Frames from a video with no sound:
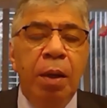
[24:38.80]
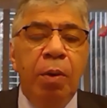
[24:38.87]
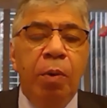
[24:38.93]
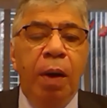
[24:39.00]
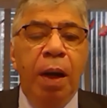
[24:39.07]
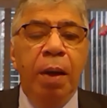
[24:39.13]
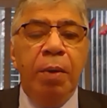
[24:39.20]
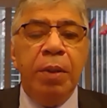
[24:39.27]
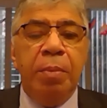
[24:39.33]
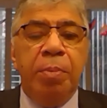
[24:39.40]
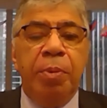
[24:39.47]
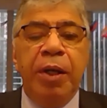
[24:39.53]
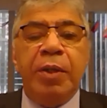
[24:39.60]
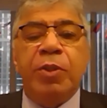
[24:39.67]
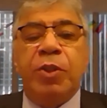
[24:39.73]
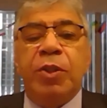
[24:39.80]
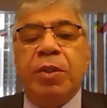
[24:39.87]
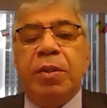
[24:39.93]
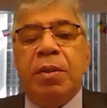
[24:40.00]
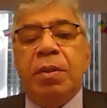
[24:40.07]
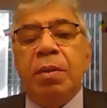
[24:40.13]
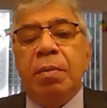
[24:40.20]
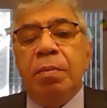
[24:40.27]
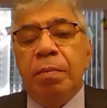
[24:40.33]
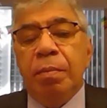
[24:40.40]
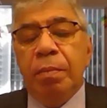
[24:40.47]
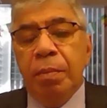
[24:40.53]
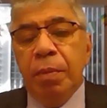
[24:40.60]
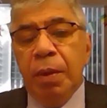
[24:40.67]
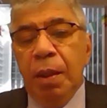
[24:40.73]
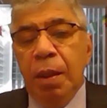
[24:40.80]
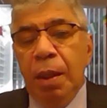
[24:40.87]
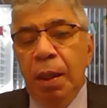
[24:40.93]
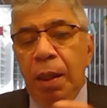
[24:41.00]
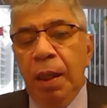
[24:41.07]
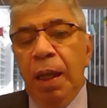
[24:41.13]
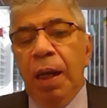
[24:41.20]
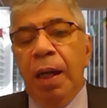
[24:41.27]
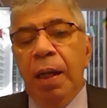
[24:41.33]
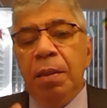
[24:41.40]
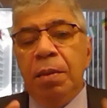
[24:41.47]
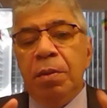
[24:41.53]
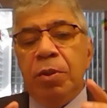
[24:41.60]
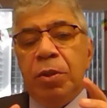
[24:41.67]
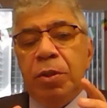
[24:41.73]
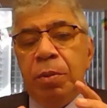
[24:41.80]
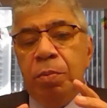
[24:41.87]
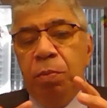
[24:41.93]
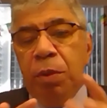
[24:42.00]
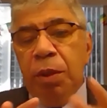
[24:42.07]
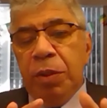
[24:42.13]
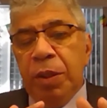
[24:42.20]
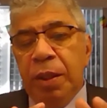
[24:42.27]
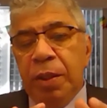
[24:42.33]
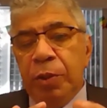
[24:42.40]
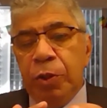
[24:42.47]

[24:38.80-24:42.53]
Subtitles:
while the BRICS aligns with